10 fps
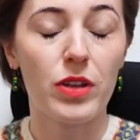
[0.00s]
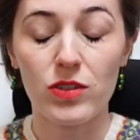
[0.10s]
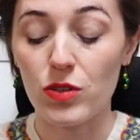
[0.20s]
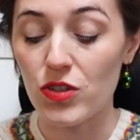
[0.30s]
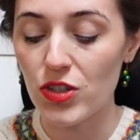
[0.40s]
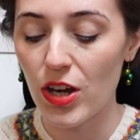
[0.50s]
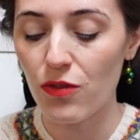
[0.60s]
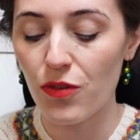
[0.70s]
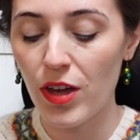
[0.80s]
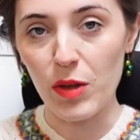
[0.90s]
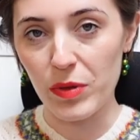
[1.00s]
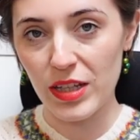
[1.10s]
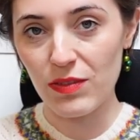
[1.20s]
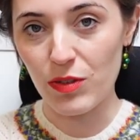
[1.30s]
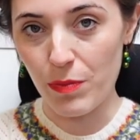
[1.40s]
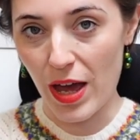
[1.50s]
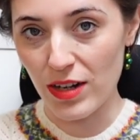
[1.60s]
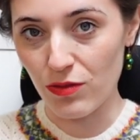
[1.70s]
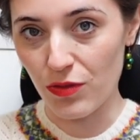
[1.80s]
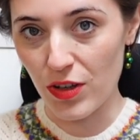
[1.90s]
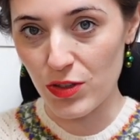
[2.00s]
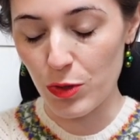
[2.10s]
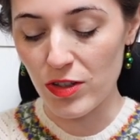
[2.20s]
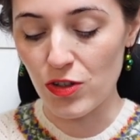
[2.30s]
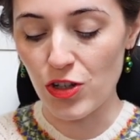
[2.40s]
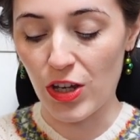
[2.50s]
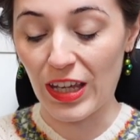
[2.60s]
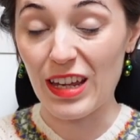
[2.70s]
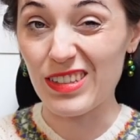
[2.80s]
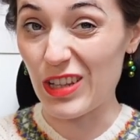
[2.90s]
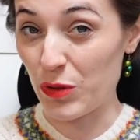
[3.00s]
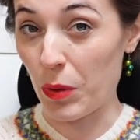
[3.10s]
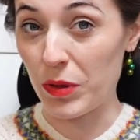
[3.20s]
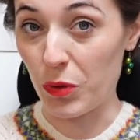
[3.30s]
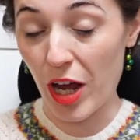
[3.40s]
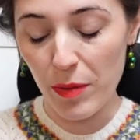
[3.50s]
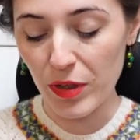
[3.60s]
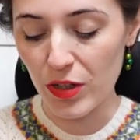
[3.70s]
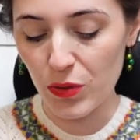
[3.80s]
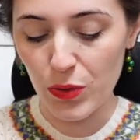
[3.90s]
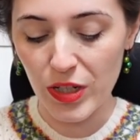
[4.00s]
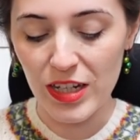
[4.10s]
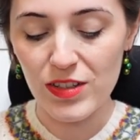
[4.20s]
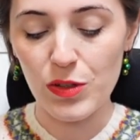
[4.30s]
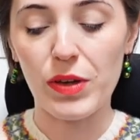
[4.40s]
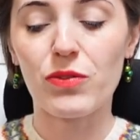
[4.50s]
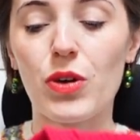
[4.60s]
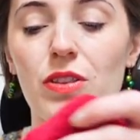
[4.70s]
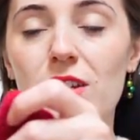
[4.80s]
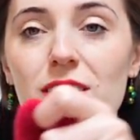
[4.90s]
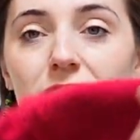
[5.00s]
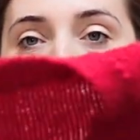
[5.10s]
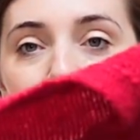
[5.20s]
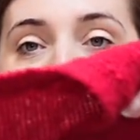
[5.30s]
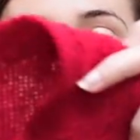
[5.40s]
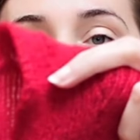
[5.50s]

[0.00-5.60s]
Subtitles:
that sort of stuff. I believe the pattern refers to it as a jerkin, so that's probably what I'm going to call it. So I've got this knitted